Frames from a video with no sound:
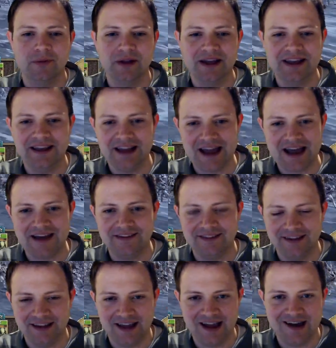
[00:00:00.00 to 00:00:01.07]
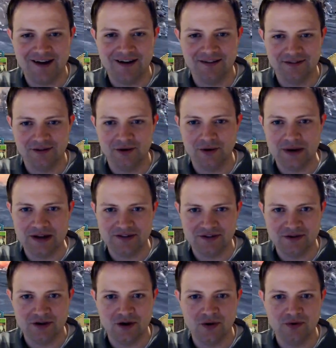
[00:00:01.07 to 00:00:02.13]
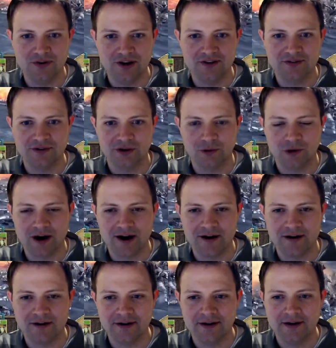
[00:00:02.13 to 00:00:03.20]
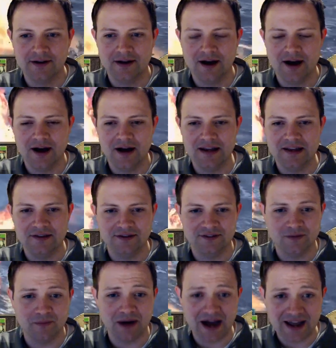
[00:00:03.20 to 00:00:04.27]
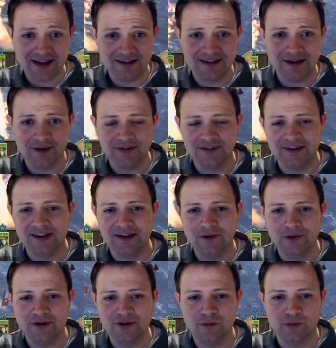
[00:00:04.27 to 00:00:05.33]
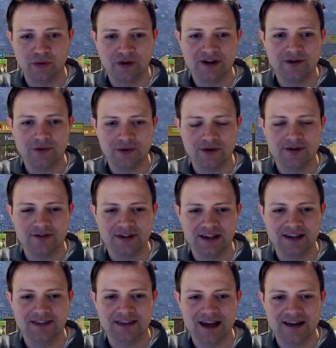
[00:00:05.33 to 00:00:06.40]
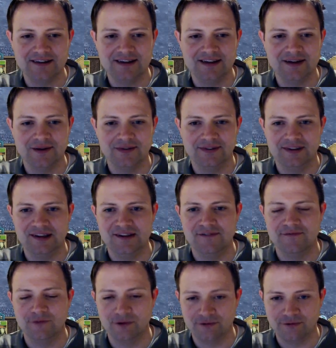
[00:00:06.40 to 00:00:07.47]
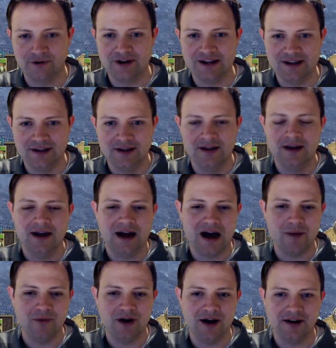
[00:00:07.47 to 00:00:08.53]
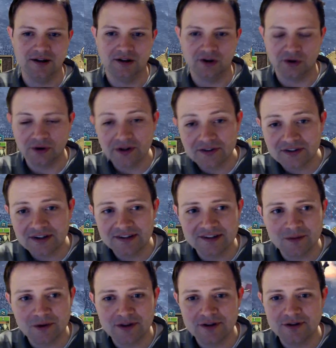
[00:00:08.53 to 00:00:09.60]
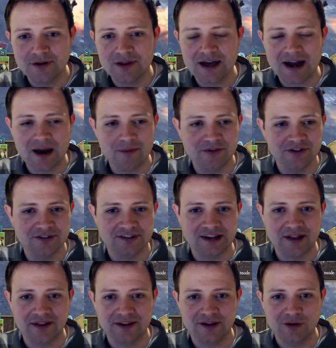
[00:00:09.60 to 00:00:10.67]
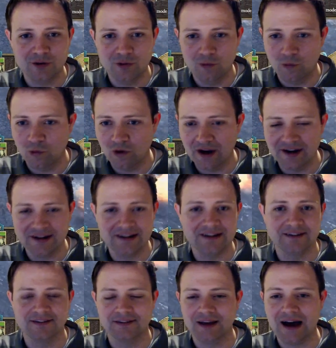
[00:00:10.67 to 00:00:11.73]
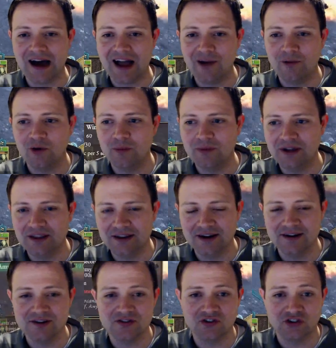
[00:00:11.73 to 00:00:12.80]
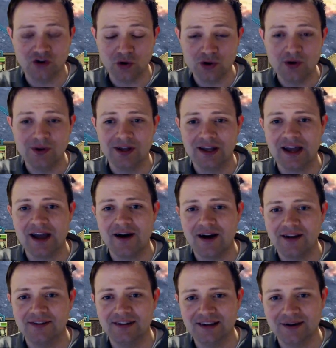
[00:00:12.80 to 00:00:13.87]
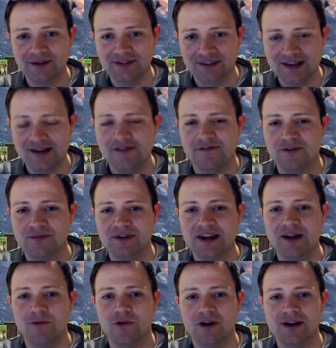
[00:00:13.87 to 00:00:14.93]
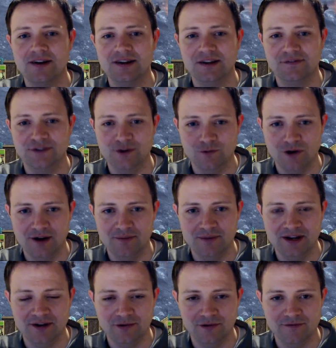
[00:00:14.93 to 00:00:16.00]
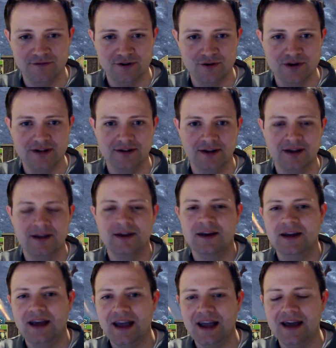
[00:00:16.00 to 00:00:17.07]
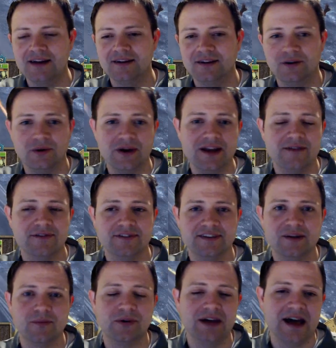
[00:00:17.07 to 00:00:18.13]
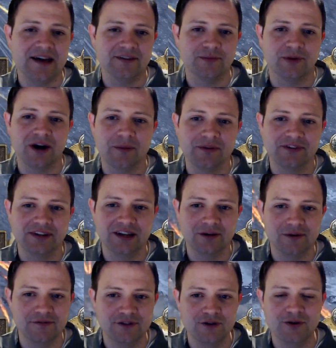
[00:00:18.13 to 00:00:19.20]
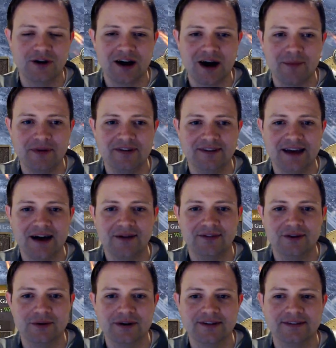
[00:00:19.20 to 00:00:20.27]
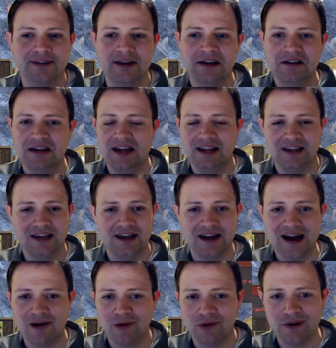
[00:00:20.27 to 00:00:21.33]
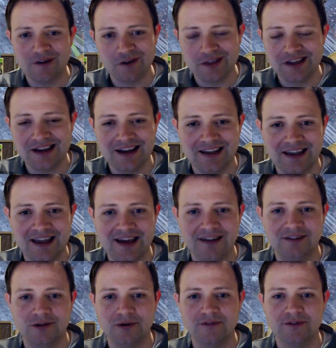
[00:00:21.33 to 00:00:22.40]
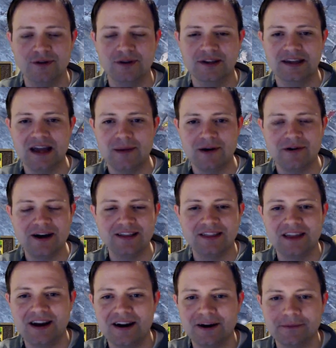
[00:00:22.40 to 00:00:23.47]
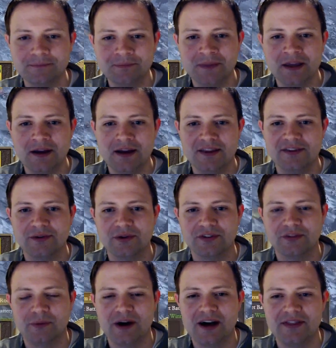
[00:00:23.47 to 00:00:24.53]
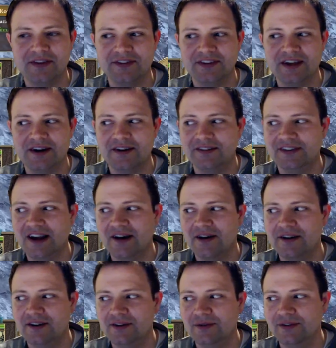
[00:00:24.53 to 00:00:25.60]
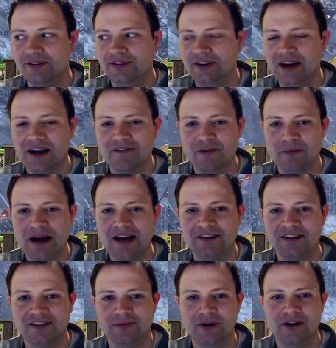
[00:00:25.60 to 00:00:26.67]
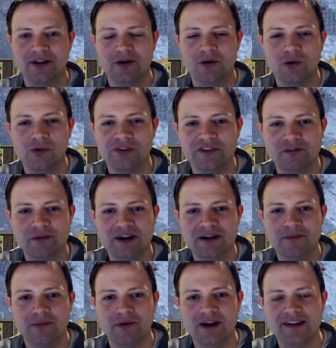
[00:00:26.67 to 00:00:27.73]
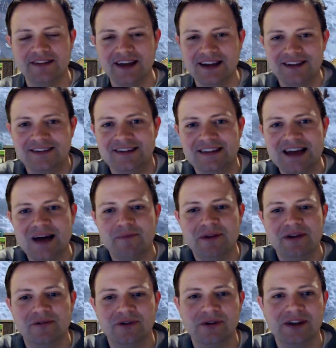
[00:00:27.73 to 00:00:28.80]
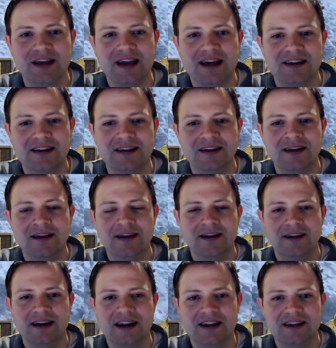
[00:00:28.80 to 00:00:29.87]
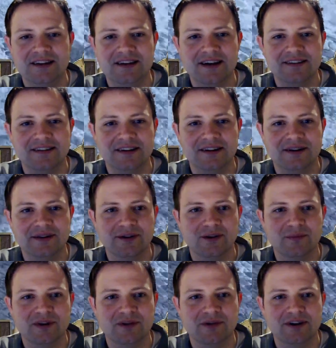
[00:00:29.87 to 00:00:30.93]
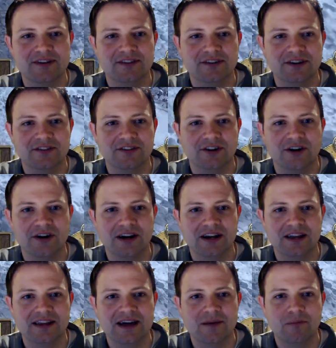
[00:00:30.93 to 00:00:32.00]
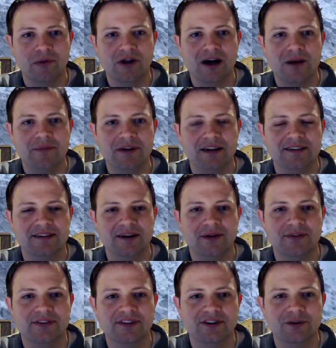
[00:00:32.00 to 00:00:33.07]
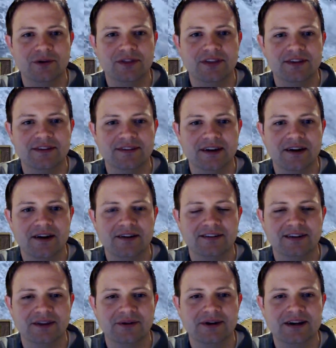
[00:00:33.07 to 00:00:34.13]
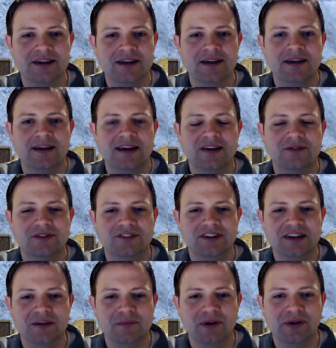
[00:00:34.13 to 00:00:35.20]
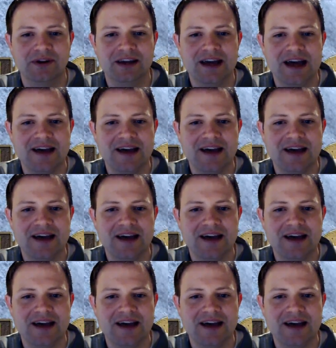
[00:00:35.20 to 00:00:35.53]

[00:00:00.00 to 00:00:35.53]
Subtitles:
Playing as the Chaos, though, as you know, does require either to buy a DLC or you pre-order to get that DLC for free. I'm not encouraging someone to do that. I'm just telling you what it is. I will be there to show you the Chaos DLC from day one if you want me to review it. And the Creative Assembly has promised to get review copies out to us. And again, I will do everything I can to review the game. Now right there, this little spot in the center, Darren uses kind of a magic spell that holds everybody in place. I could see that being really handy. Kind of he does it here a little bit where he starts targeting that blob that gets held still with his artillery. Interesting ability.